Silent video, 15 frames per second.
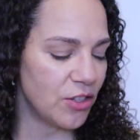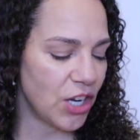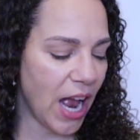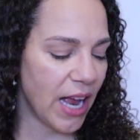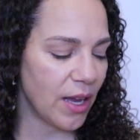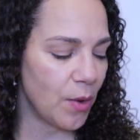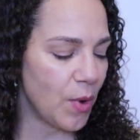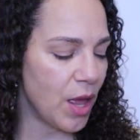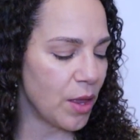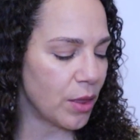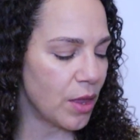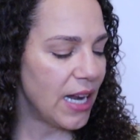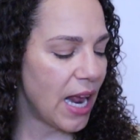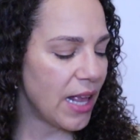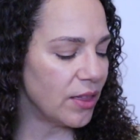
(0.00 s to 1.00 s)
a jacket
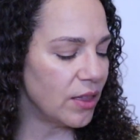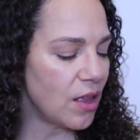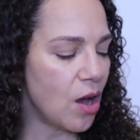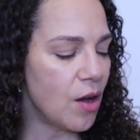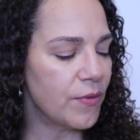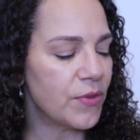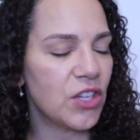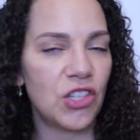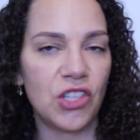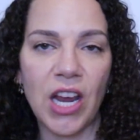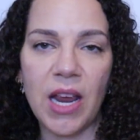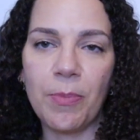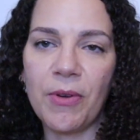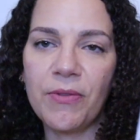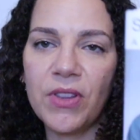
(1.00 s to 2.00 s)
with. And I love the
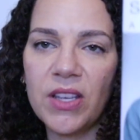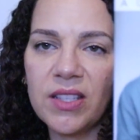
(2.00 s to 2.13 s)
shape of